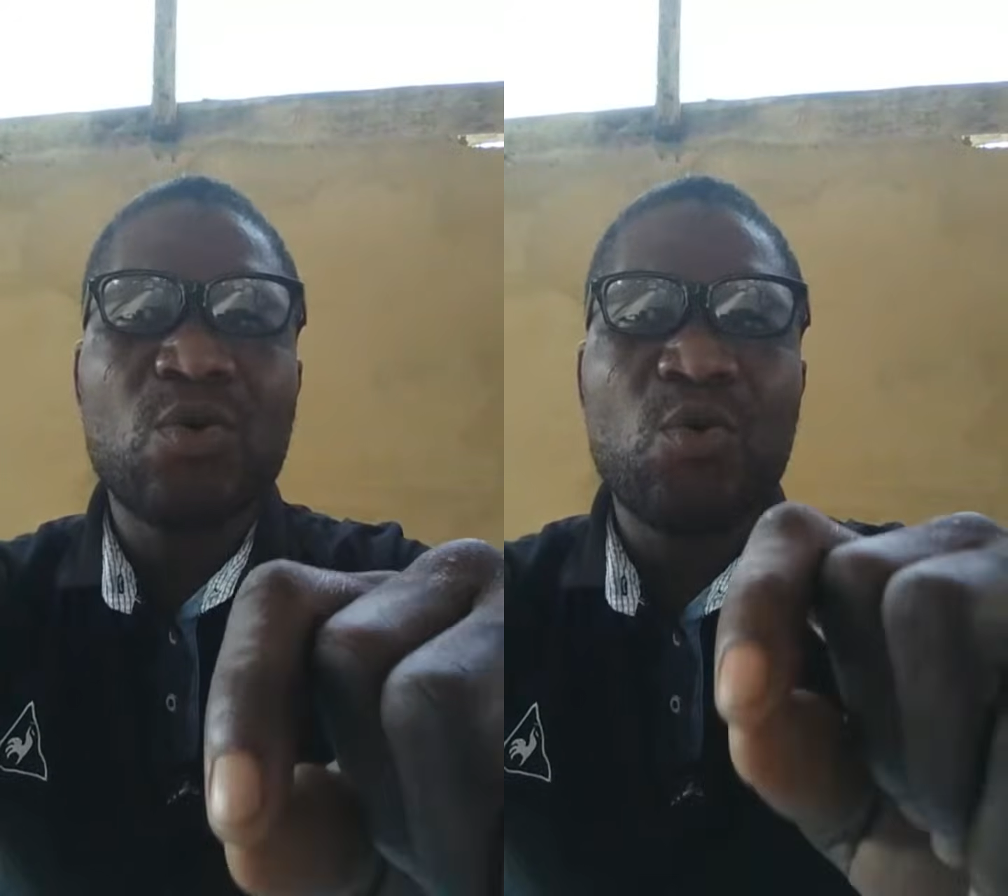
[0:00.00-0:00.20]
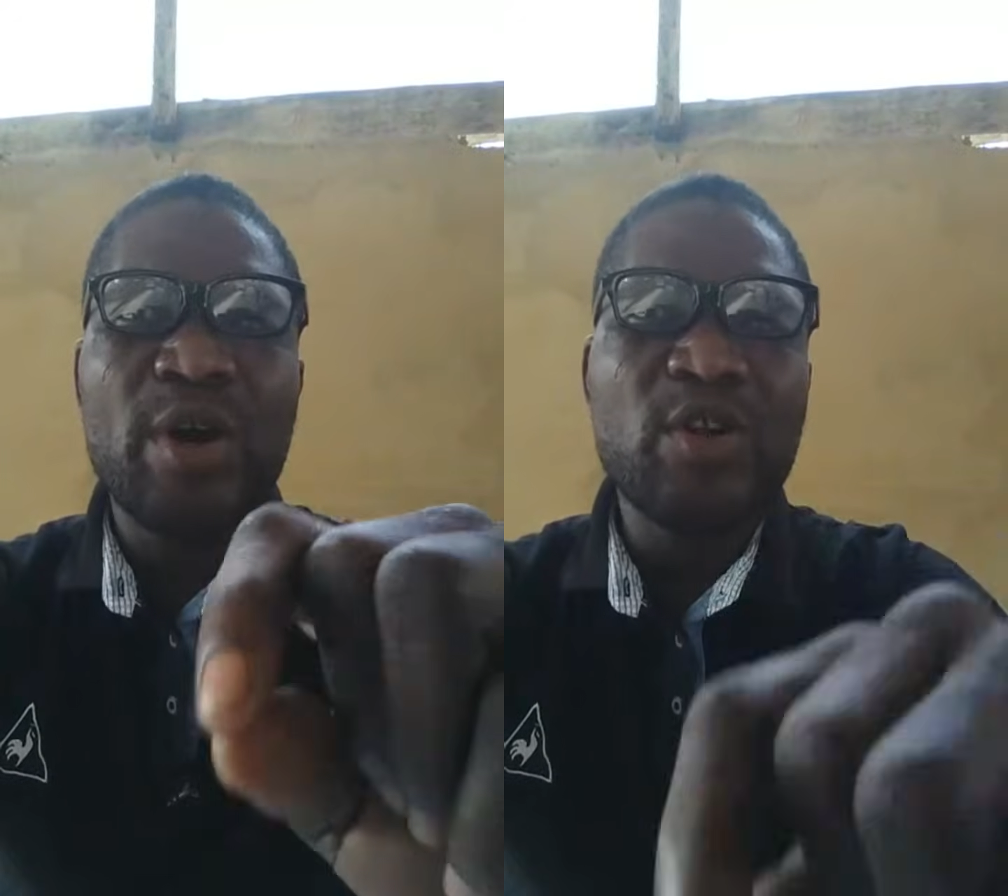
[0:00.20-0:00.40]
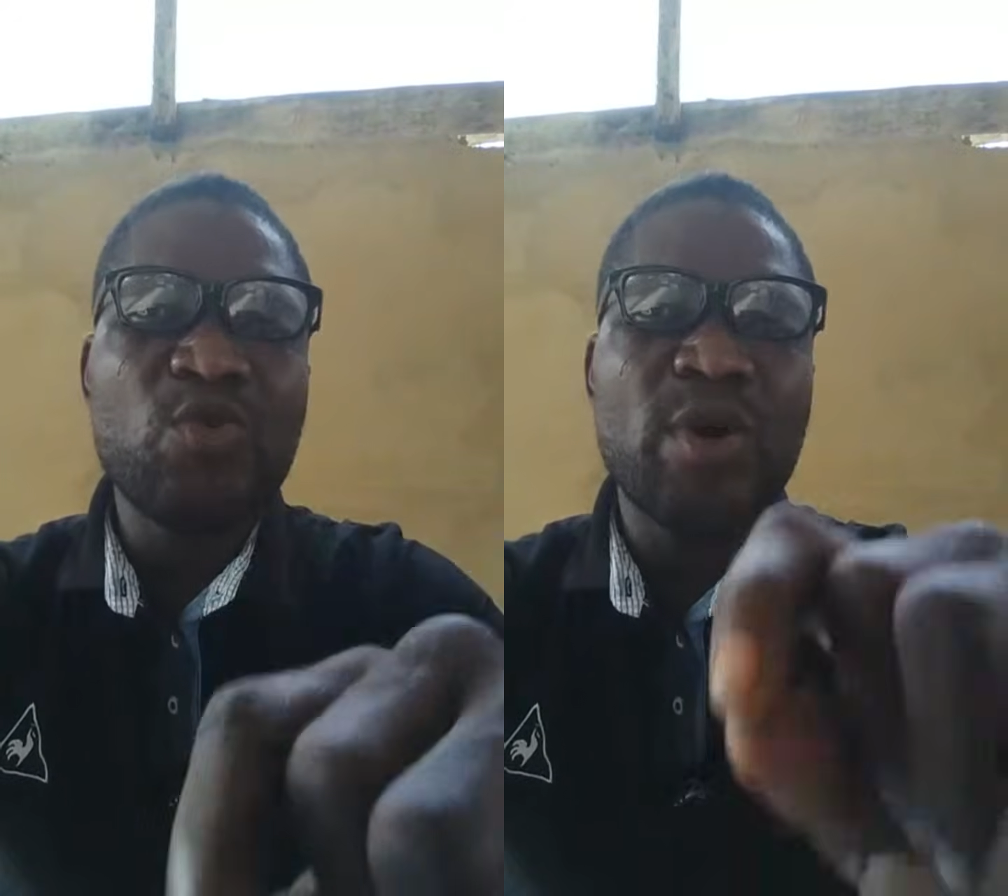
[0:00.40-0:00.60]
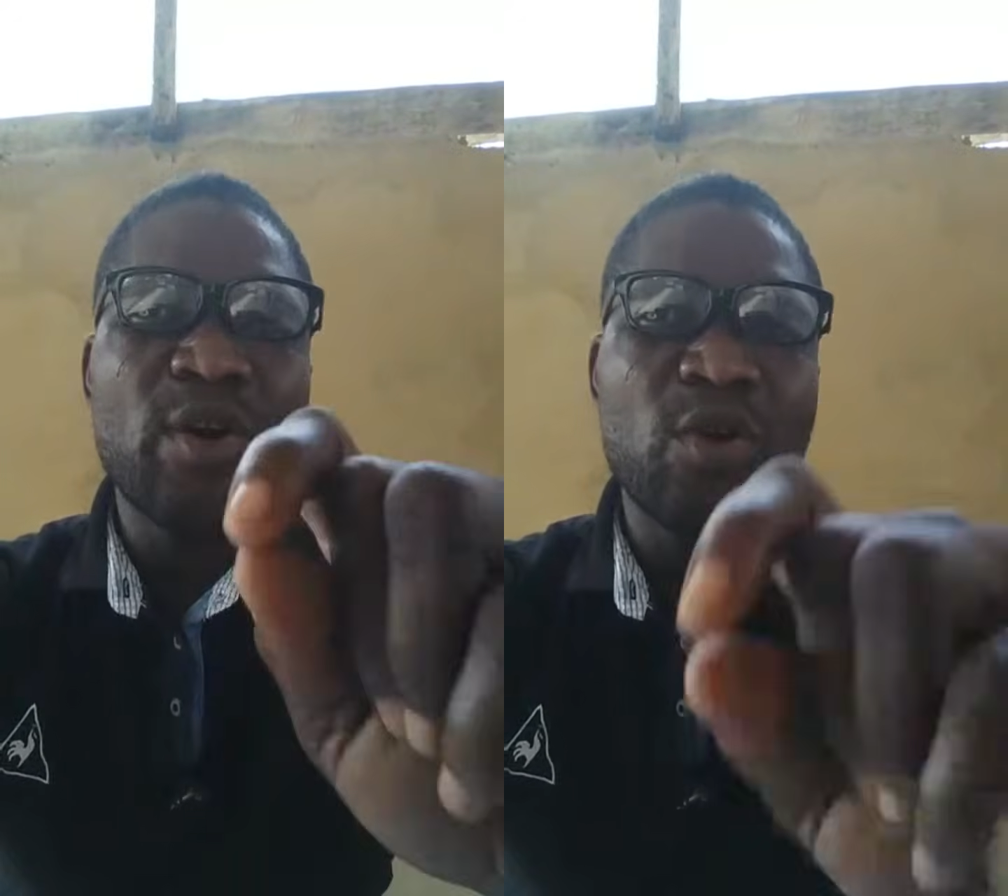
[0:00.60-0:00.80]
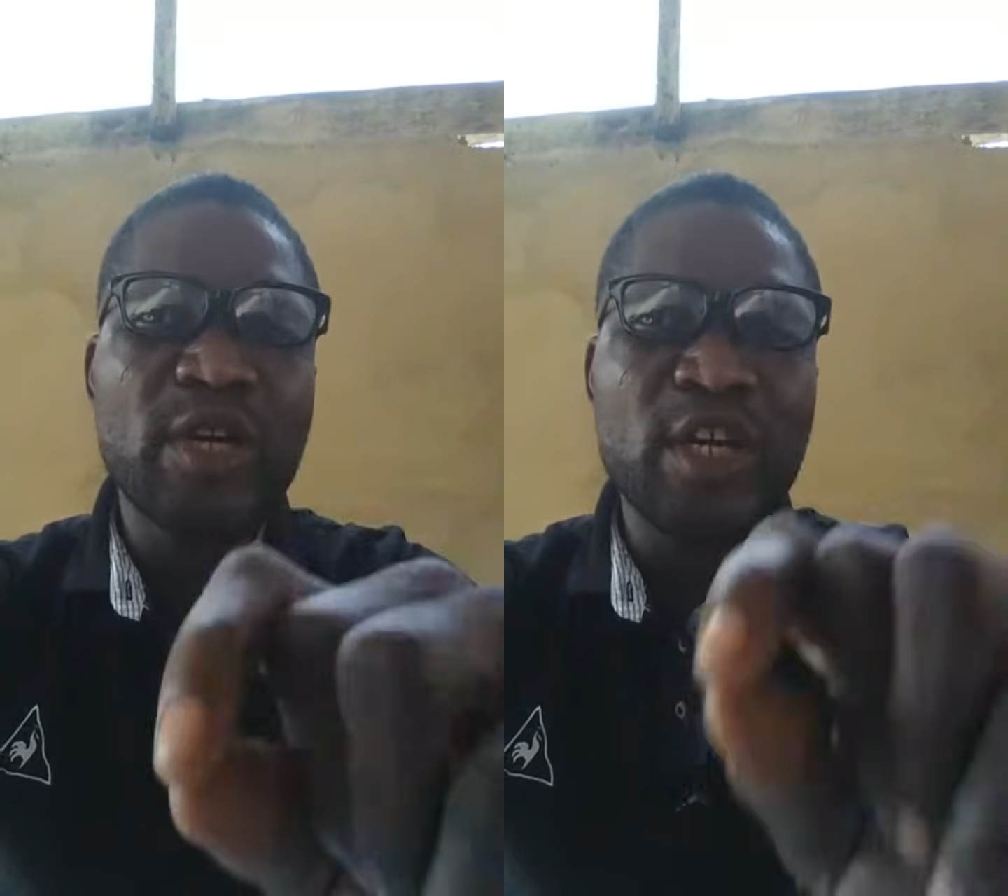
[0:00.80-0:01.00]
when you were
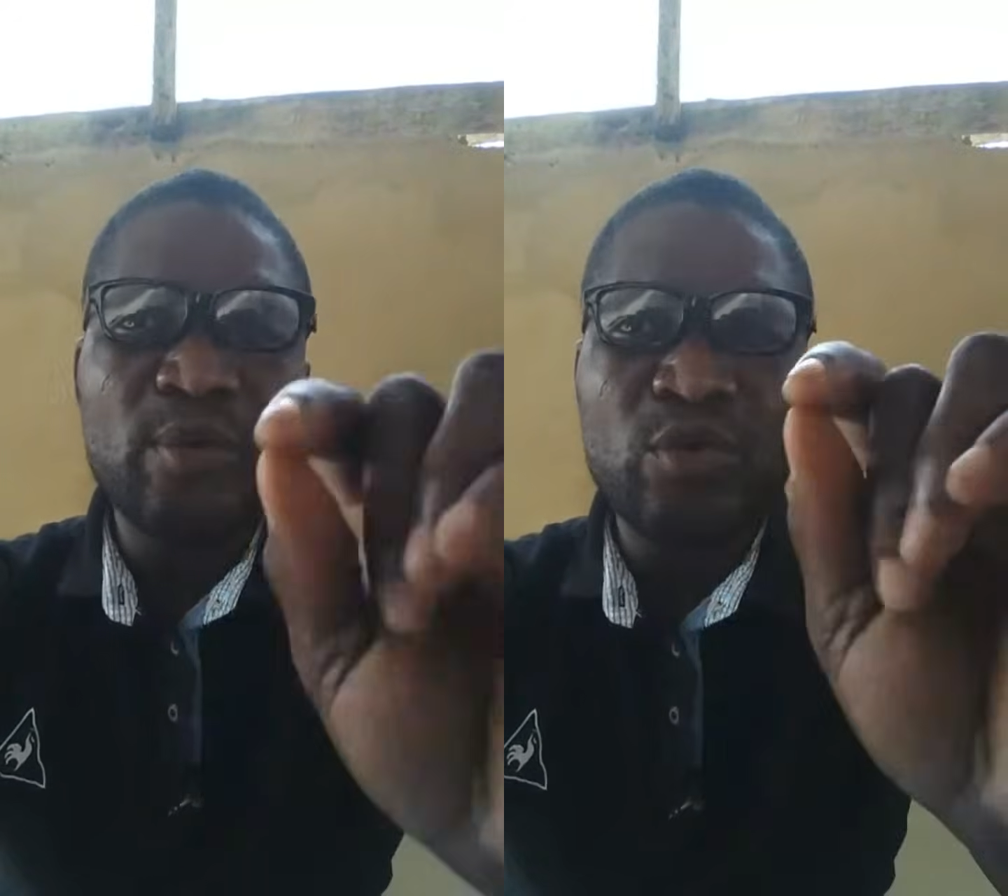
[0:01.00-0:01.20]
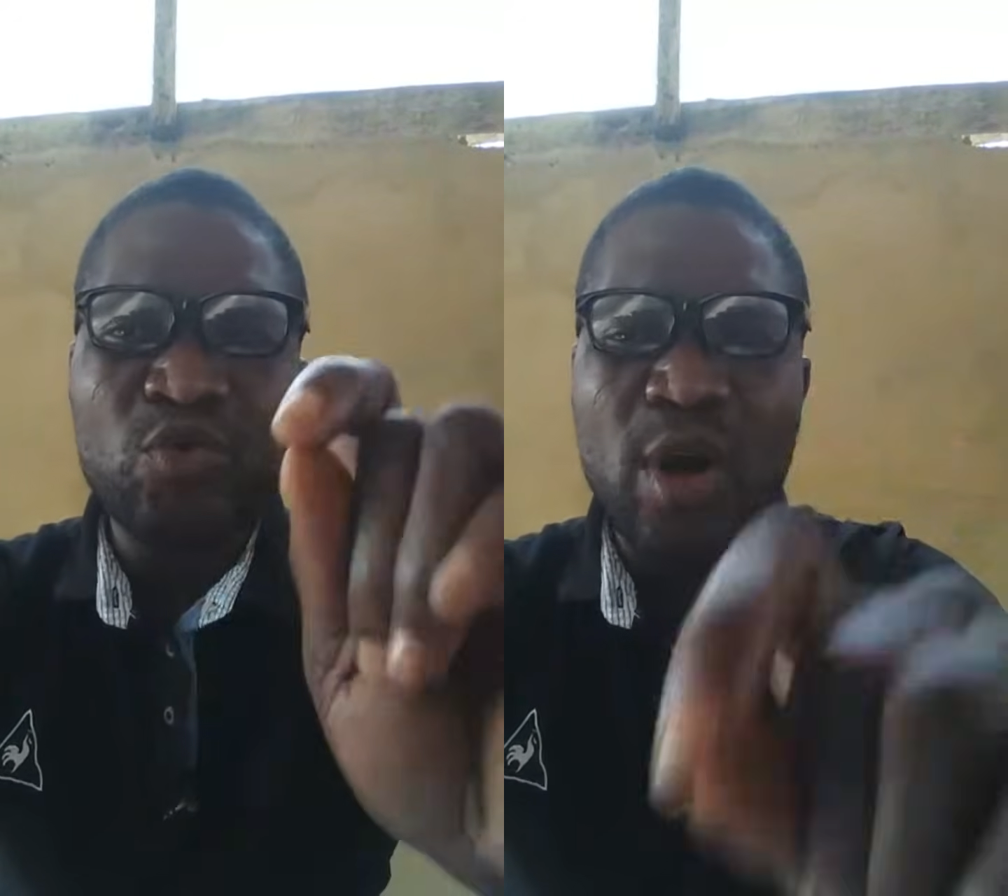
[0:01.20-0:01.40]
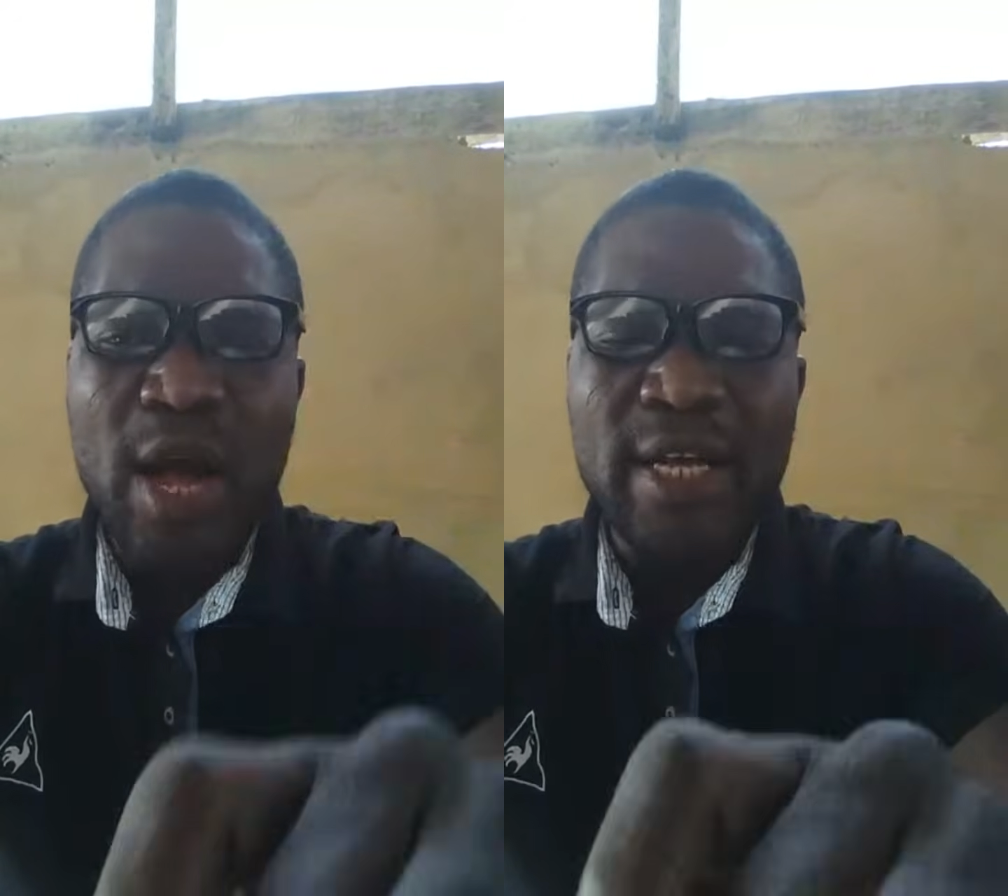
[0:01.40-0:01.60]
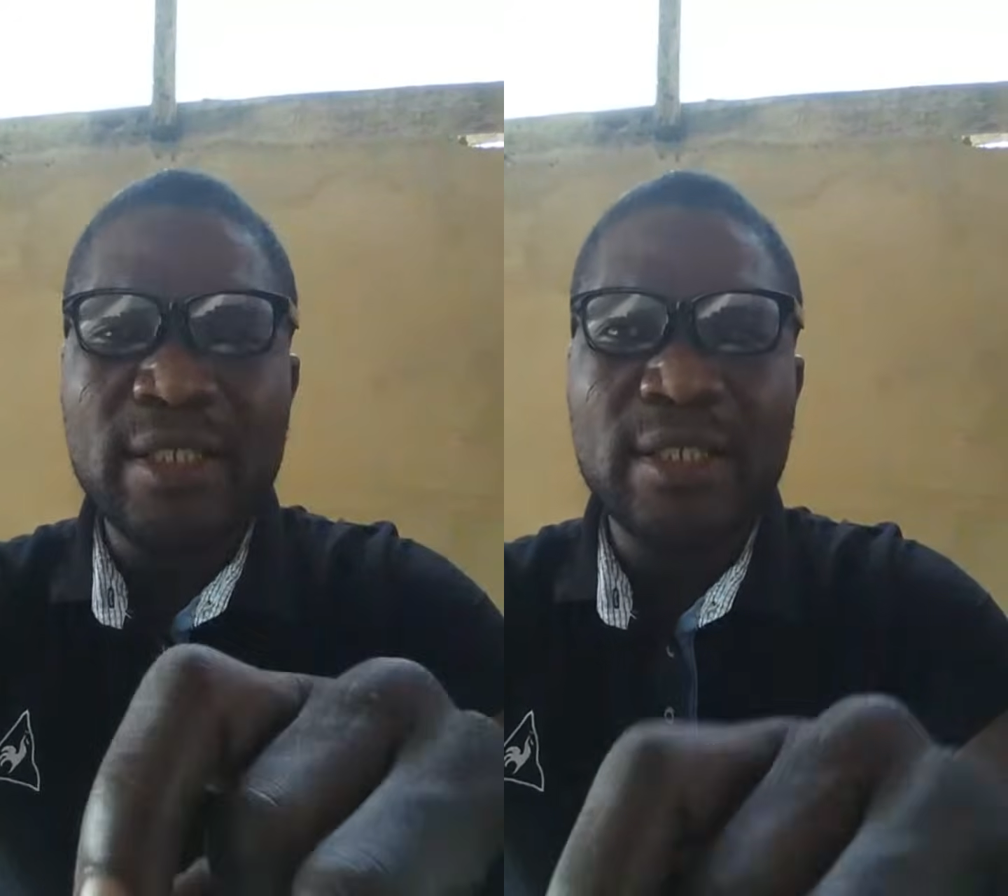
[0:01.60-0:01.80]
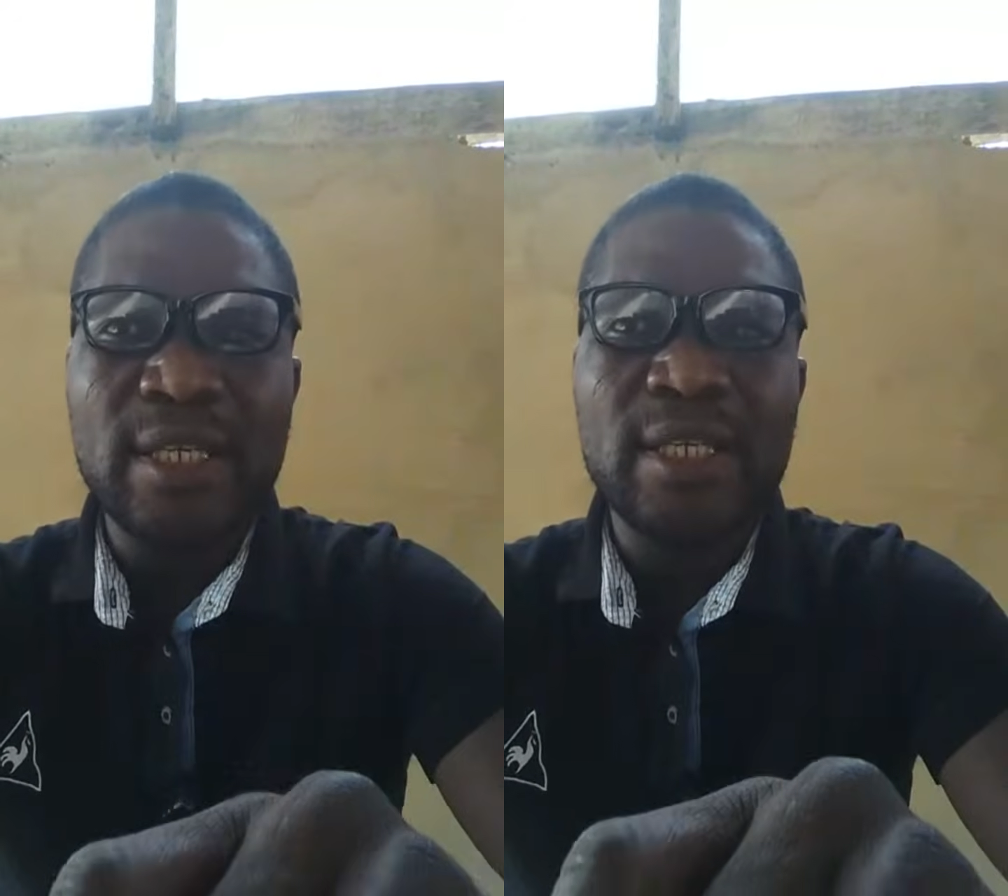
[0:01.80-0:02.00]
not able to
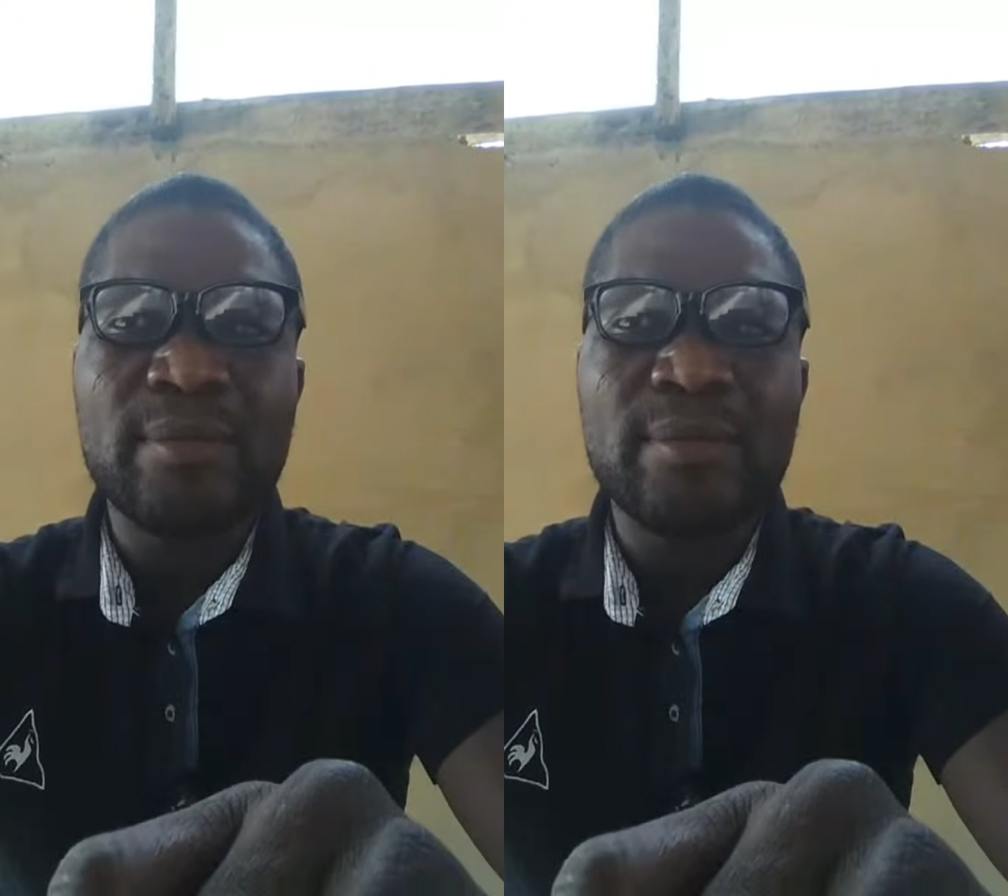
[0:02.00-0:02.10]
answer them.